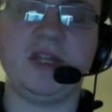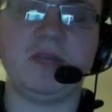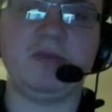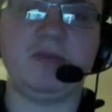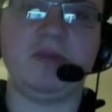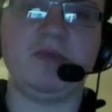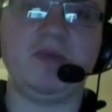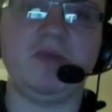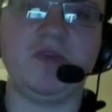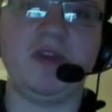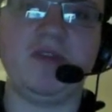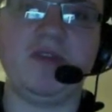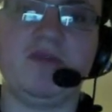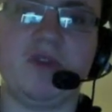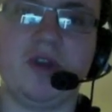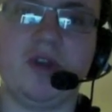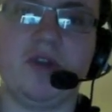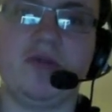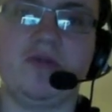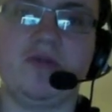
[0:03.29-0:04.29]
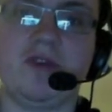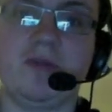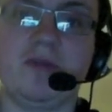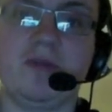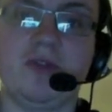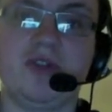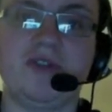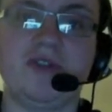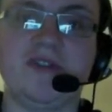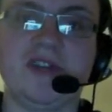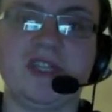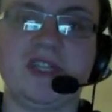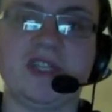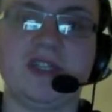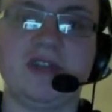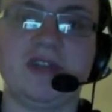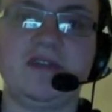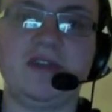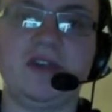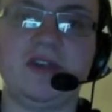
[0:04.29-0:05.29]
WWE Royal Rumble
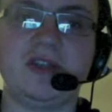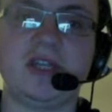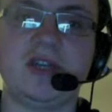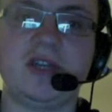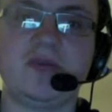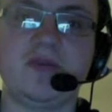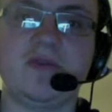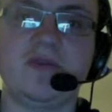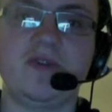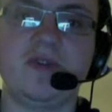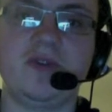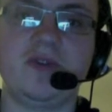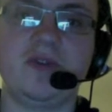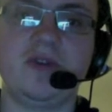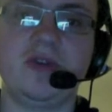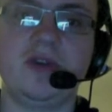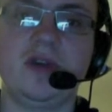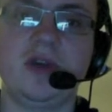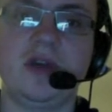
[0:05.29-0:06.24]
2013 review.